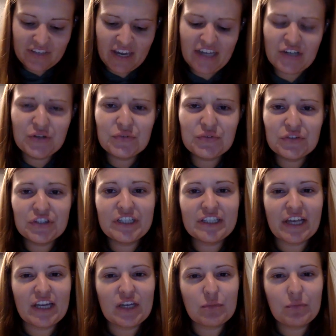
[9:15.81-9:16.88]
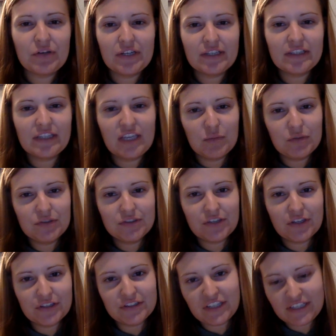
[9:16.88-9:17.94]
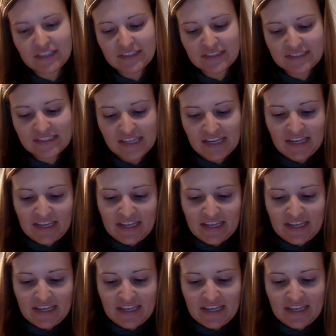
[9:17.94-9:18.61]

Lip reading: I don't really like putting labels on things.